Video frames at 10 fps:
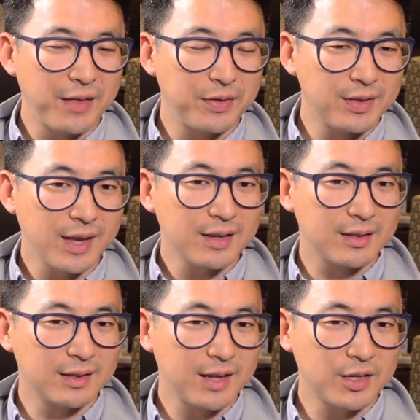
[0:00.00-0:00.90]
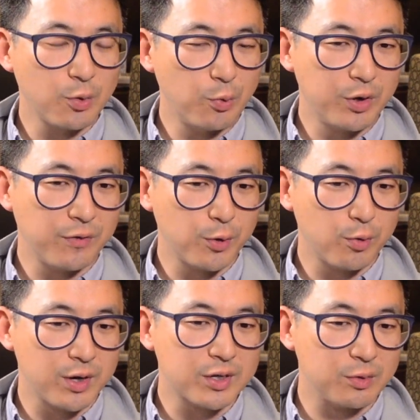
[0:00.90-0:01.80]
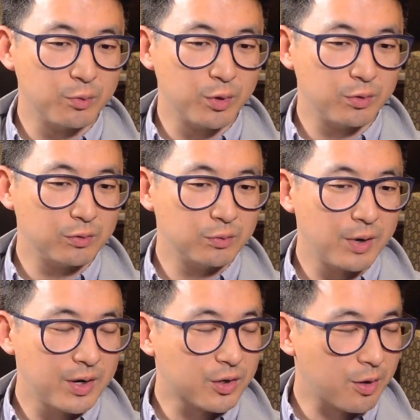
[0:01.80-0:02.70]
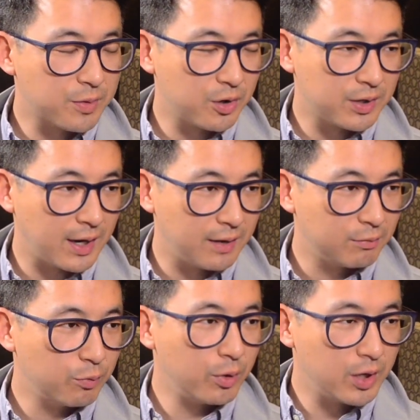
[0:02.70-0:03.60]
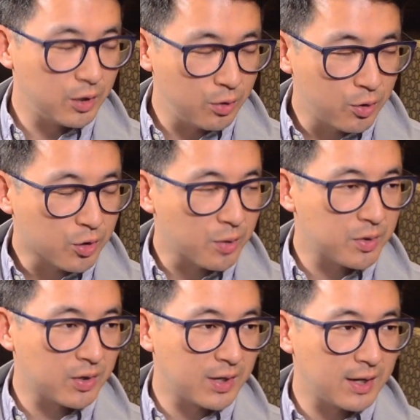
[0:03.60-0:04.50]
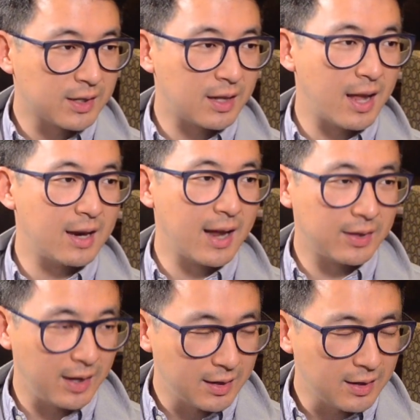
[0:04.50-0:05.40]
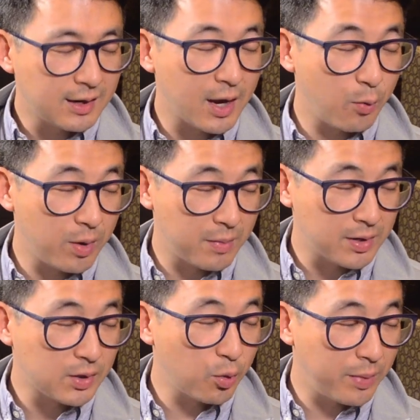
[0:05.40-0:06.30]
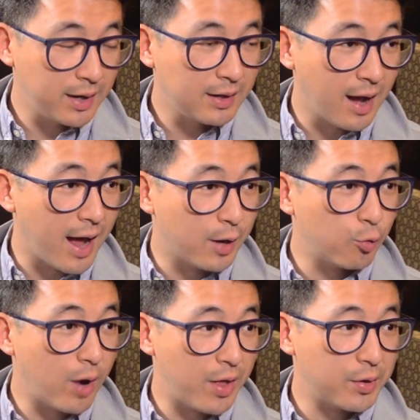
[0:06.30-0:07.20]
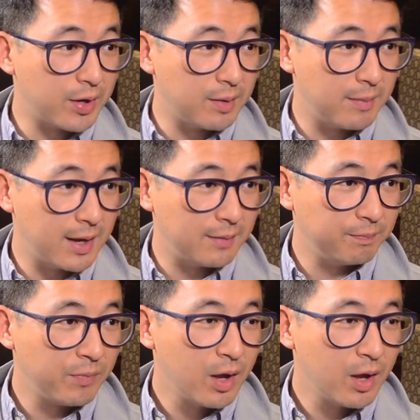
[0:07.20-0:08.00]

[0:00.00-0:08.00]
that. That's a wonderful question. Well, what does Scripture say? We do know Scripture says that at the end of the day, we must obey God rather than men.